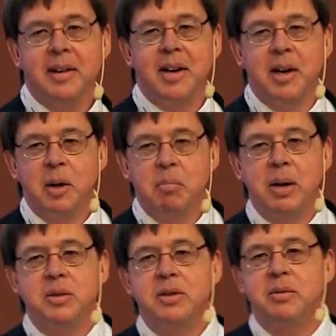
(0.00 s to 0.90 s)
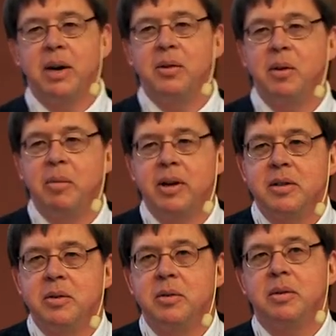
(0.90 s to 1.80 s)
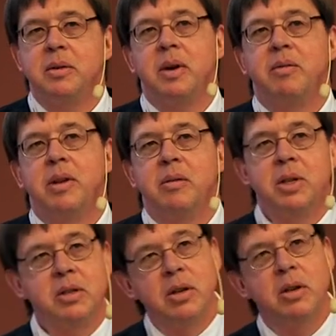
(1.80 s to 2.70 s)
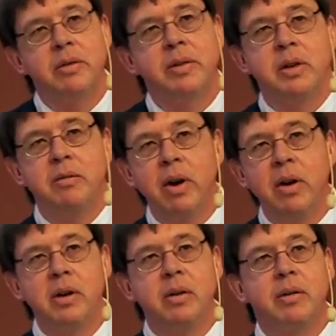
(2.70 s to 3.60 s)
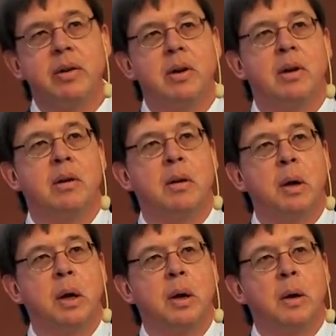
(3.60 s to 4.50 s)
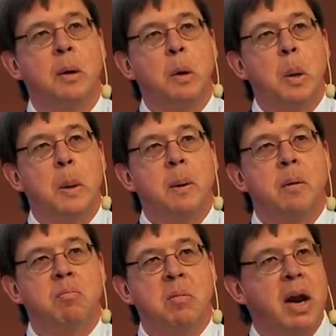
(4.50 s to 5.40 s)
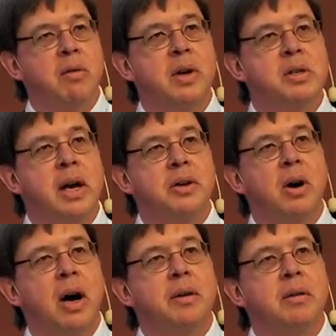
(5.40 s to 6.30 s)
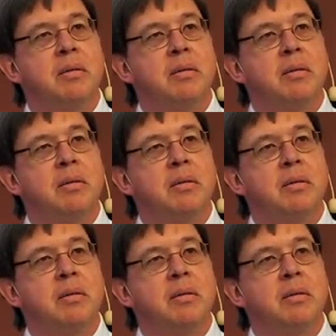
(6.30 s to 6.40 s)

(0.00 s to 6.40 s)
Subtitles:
It bounces around a little bit as do everything, but it's a good university, very good university. A lot of things get taught,